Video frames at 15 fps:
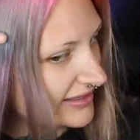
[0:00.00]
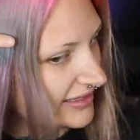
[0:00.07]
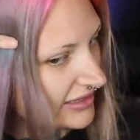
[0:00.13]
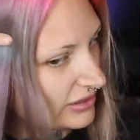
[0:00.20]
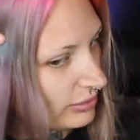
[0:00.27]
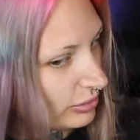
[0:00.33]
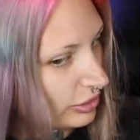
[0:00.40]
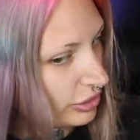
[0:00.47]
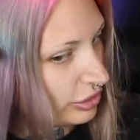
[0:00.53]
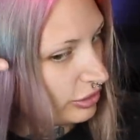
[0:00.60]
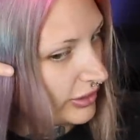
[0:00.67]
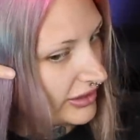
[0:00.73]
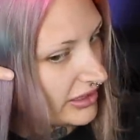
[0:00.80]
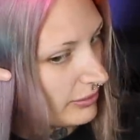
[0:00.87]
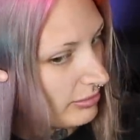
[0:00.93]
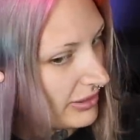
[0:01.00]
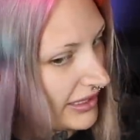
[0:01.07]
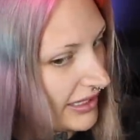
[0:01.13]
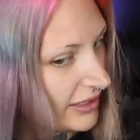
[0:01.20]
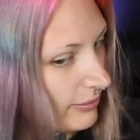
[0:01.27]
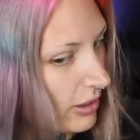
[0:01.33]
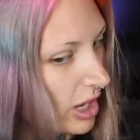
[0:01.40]
see the blue and the
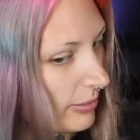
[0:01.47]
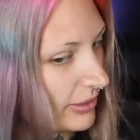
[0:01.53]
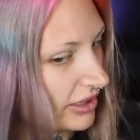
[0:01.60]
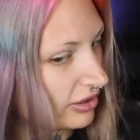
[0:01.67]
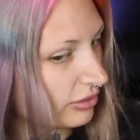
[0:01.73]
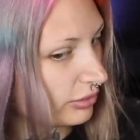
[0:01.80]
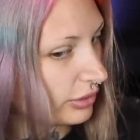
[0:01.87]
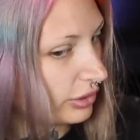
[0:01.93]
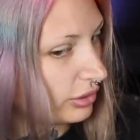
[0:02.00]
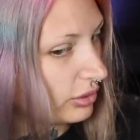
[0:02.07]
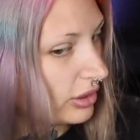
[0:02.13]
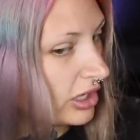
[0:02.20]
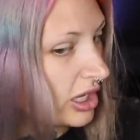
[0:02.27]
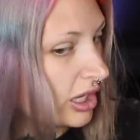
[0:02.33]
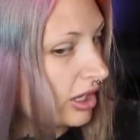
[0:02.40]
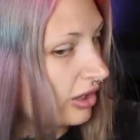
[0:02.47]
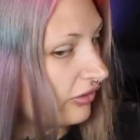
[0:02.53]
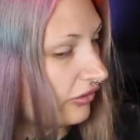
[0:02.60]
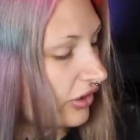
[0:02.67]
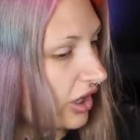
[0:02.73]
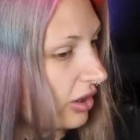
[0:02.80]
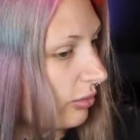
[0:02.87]
pink popping through
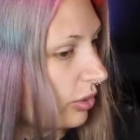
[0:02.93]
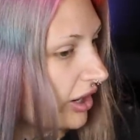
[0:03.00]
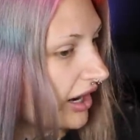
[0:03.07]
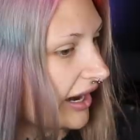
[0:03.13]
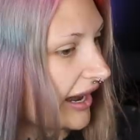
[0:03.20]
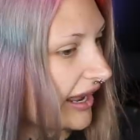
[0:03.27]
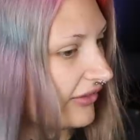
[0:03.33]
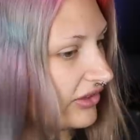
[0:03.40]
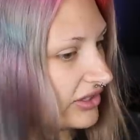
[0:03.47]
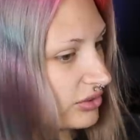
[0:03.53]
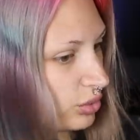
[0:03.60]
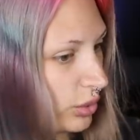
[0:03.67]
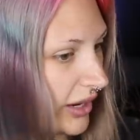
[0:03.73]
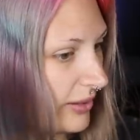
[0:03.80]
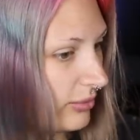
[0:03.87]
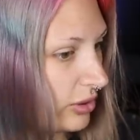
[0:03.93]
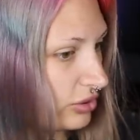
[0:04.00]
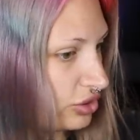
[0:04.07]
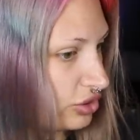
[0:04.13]
from where I had this rainbow